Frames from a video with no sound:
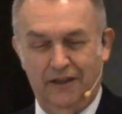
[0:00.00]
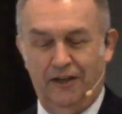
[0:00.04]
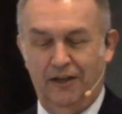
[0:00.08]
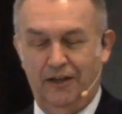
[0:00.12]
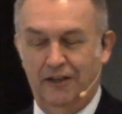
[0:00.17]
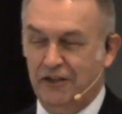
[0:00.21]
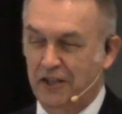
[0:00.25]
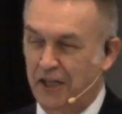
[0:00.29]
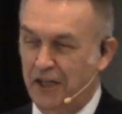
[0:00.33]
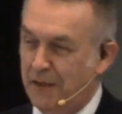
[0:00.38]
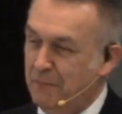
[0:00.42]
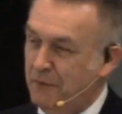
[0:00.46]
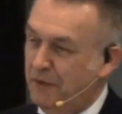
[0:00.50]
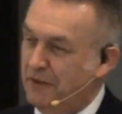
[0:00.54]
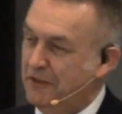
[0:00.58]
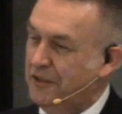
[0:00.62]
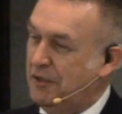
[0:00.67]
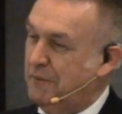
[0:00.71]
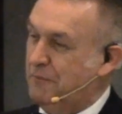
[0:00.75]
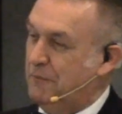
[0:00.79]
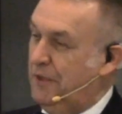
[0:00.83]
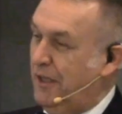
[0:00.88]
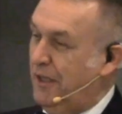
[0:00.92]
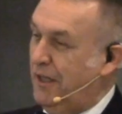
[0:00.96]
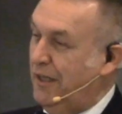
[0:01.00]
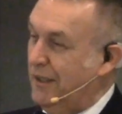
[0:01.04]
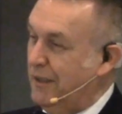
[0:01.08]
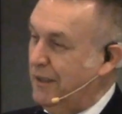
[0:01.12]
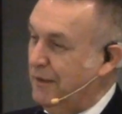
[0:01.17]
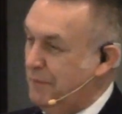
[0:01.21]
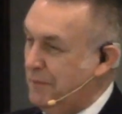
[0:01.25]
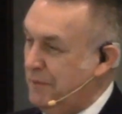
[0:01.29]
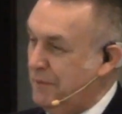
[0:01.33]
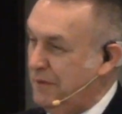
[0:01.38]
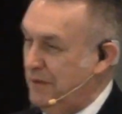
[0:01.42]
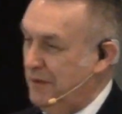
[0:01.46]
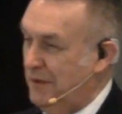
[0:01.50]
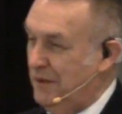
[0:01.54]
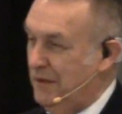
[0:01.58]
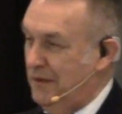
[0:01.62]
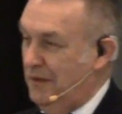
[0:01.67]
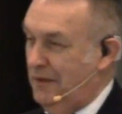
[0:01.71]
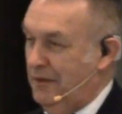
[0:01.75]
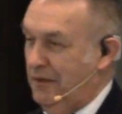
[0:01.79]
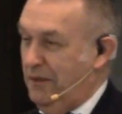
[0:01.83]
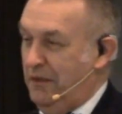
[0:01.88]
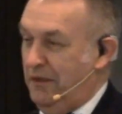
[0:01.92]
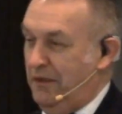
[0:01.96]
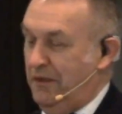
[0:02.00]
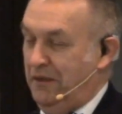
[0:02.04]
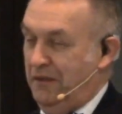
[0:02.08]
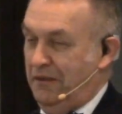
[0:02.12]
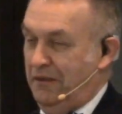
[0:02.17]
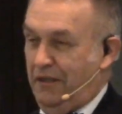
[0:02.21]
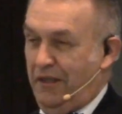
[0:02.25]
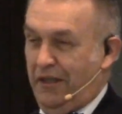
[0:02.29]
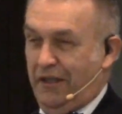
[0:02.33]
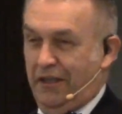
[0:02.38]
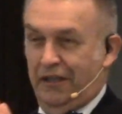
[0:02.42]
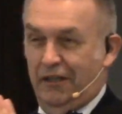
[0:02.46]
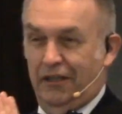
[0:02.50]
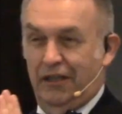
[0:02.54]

Our championship game, they